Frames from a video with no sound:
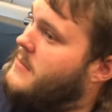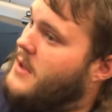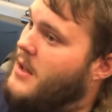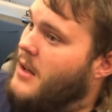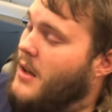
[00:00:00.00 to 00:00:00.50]

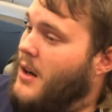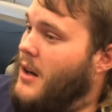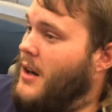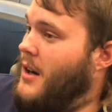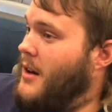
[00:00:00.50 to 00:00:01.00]

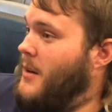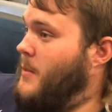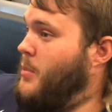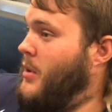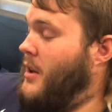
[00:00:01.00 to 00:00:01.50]

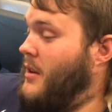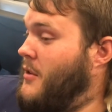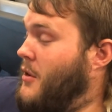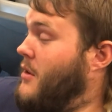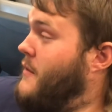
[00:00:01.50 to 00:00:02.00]
I
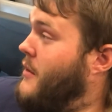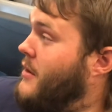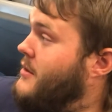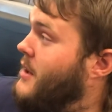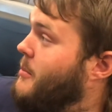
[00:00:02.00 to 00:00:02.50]
played third,
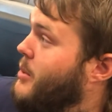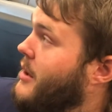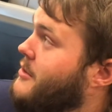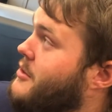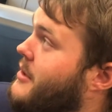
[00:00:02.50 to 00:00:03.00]
first, and I
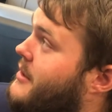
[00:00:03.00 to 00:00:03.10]
pitched.